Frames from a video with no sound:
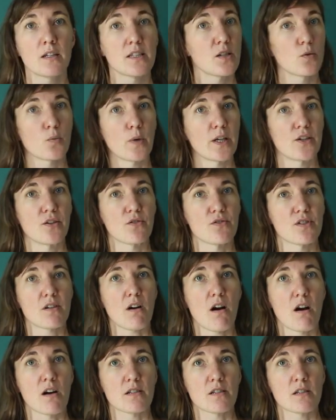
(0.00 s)
So where do you
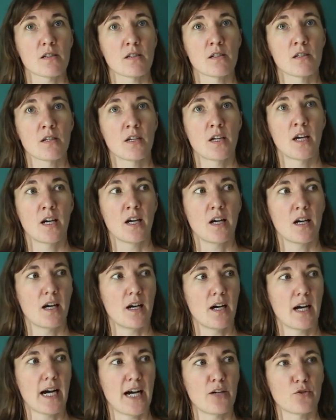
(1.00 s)
start?
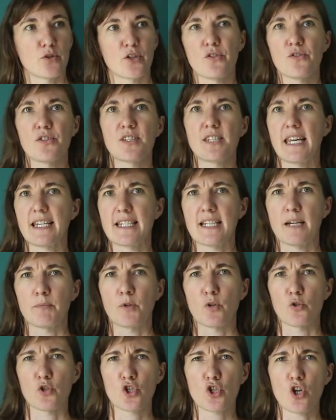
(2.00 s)
How do you set up
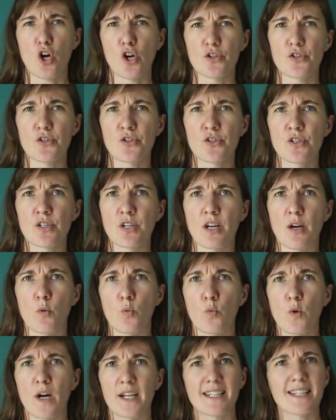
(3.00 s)
your shot?
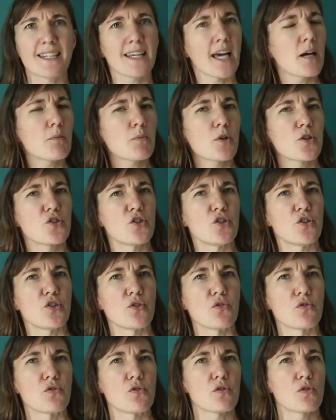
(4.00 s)
What camera to
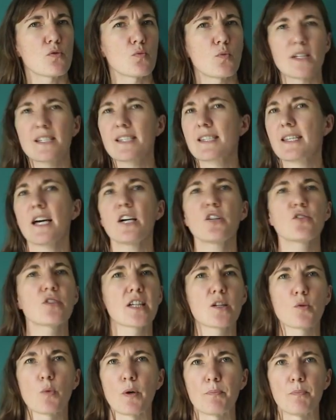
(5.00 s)
use? What sound
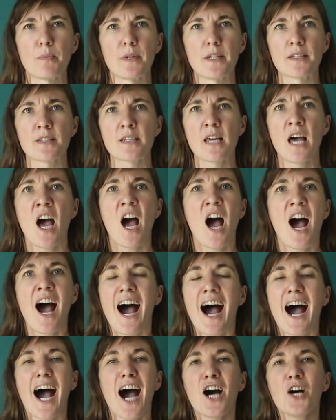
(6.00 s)
equipment?
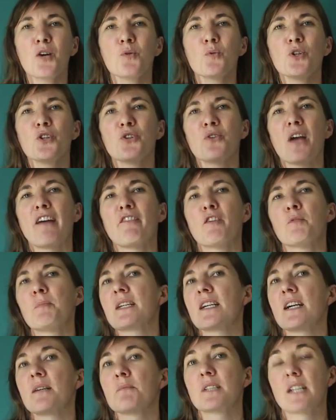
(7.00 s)
How will you ever
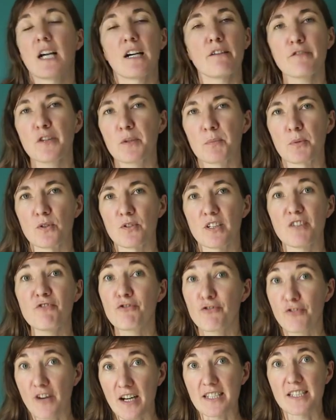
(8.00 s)
become comfortable in
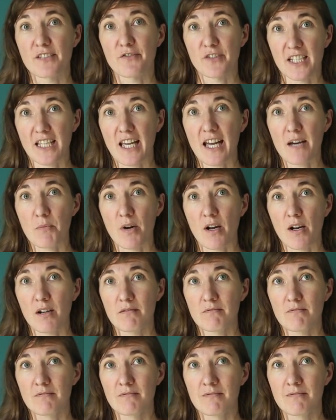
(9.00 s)
front of the camera?
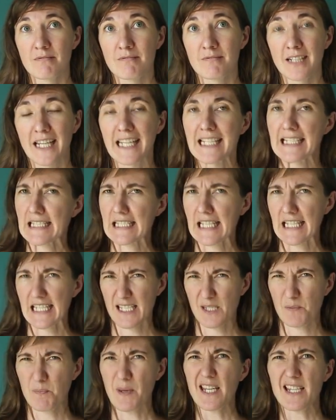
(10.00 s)
Is it
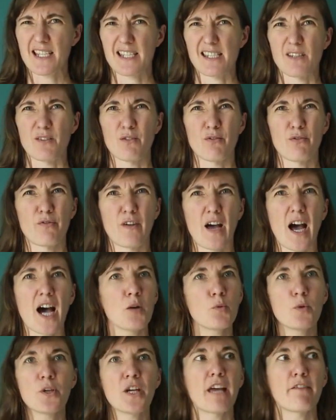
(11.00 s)
expensive?
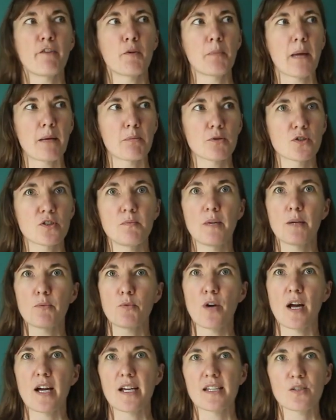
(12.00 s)
How will you ever be able to
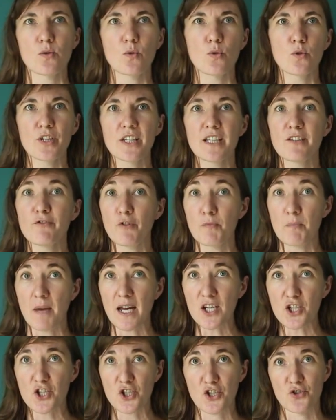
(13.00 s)
memorize all the
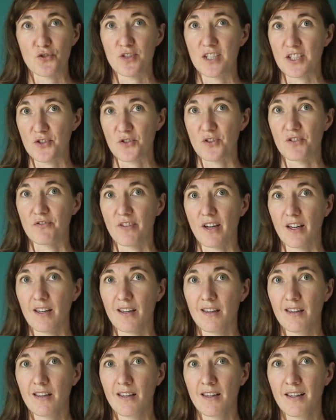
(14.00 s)
information you need to
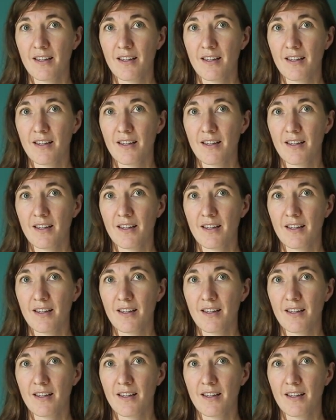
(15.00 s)
convey?